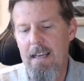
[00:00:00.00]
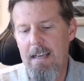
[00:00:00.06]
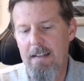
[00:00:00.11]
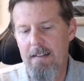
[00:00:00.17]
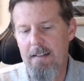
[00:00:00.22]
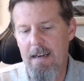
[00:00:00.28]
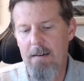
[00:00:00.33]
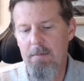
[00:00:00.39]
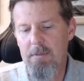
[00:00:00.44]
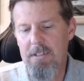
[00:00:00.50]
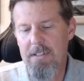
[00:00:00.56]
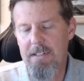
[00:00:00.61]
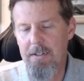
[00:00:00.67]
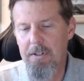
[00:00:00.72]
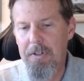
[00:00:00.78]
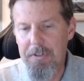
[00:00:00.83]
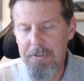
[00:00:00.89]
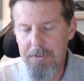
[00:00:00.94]
And that was
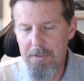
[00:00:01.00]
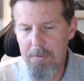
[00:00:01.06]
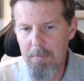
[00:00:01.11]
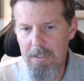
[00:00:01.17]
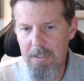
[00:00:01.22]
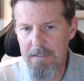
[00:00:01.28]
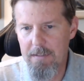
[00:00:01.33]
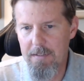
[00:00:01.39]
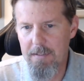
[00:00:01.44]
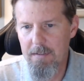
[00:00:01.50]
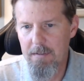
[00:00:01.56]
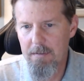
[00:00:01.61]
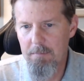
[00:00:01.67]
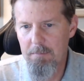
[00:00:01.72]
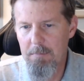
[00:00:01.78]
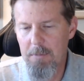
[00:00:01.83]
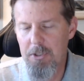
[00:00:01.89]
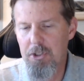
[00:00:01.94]
the ultimate
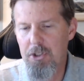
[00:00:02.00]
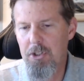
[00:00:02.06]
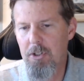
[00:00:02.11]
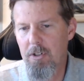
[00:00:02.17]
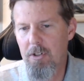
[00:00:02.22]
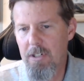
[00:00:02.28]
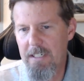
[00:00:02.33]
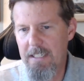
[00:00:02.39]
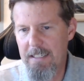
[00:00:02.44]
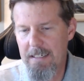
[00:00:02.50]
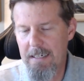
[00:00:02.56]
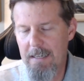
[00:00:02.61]
maturity